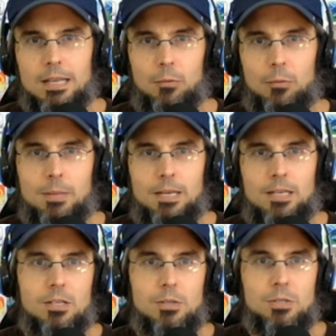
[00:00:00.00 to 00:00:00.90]
And what that
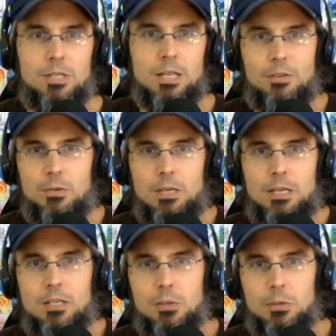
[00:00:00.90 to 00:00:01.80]
means to you is that if you
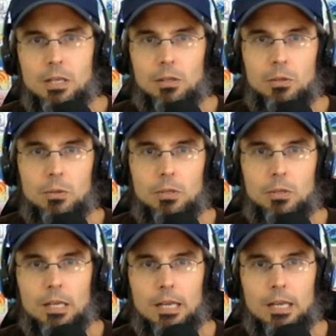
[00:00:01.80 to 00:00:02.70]
need to include,
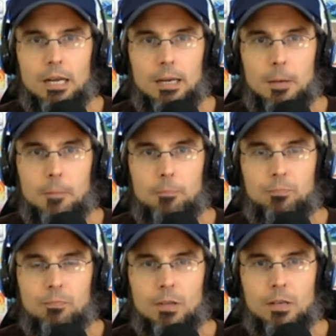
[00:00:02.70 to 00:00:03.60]
um,
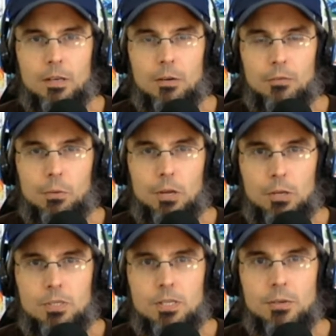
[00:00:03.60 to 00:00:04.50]
you know, if you want to
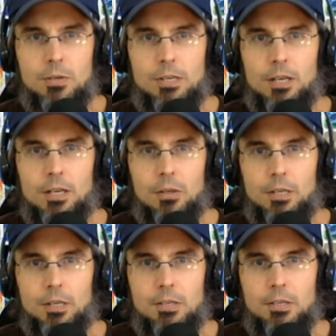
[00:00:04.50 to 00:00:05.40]
use it, you need to include
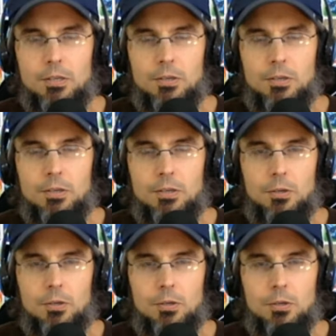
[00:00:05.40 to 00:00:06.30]
it into your
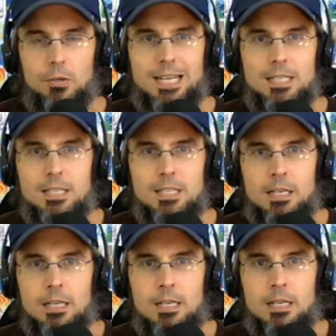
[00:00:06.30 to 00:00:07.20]
build.settings.
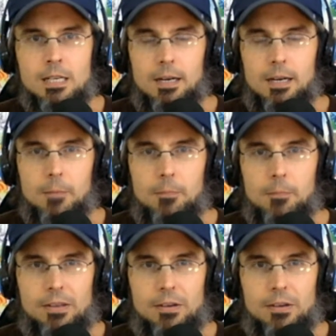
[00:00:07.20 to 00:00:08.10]
Uh,
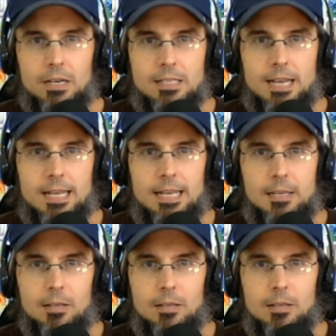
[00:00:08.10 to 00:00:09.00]
and there is
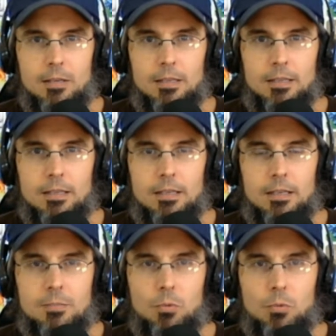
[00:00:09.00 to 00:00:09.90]
a
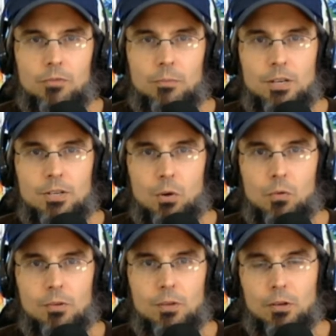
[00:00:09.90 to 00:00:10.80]
uh, some more information
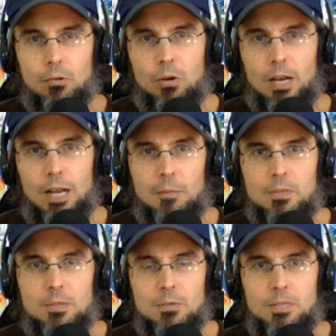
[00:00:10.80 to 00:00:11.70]
over on the Corona
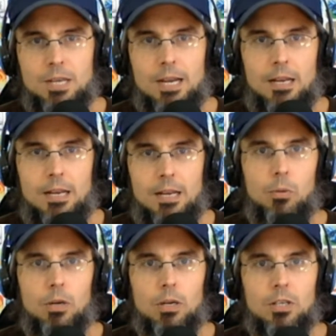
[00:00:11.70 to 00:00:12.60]
Labs website, and we'll
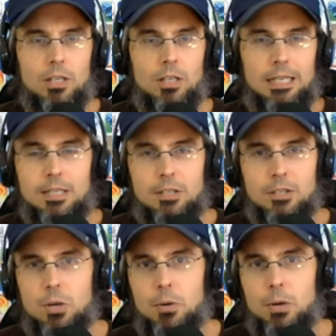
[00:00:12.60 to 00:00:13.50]
put a link in the
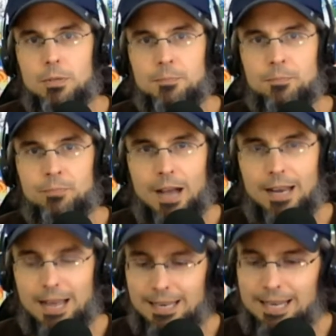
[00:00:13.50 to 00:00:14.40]
show notes. I,
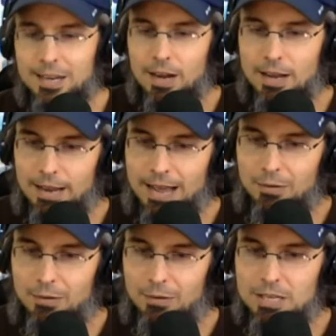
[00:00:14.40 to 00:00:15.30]
I like uh, uh,
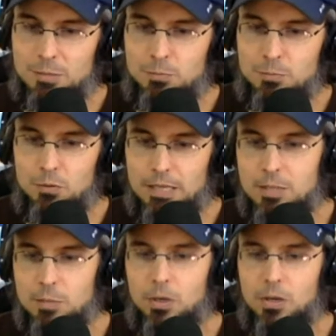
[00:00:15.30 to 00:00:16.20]
how everything's moving
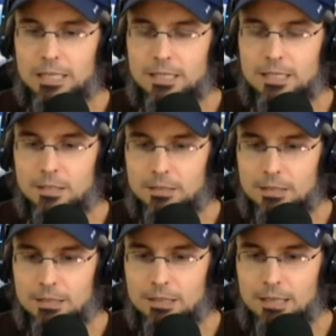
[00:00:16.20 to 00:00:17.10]
into plugins
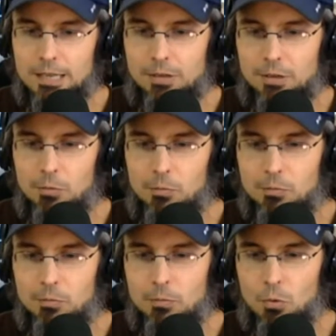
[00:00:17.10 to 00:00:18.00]
you know,
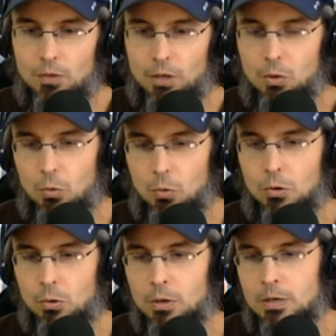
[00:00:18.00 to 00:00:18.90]
more of the
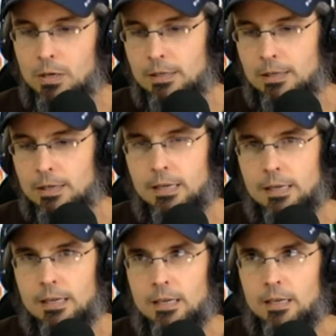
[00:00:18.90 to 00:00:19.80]
core
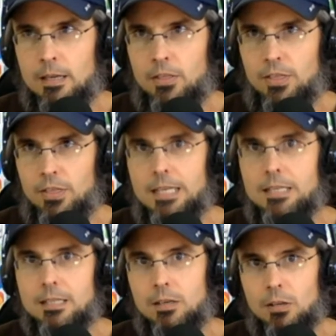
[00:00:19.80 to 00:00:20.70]

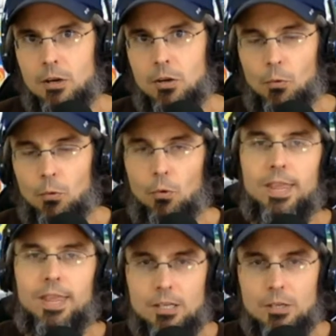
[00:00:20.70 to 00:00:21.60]
things that you know, or the
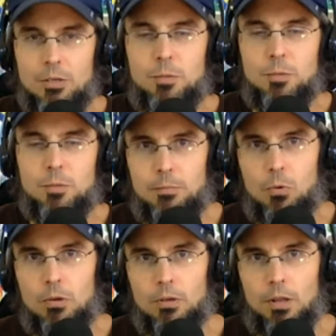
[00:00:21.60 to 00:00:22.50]
things that used to be
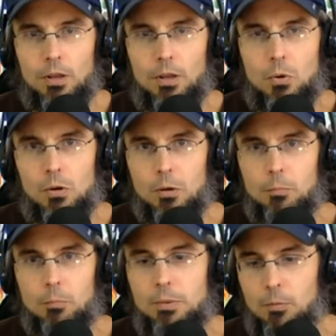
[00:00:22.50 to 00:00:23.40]
more into the core are
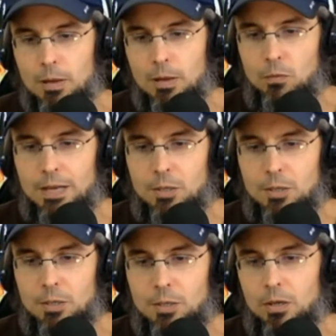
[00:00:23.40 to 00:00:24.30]
be, are be moved out to
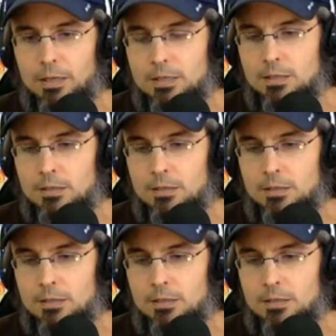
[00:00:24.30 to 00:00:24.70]
plugins.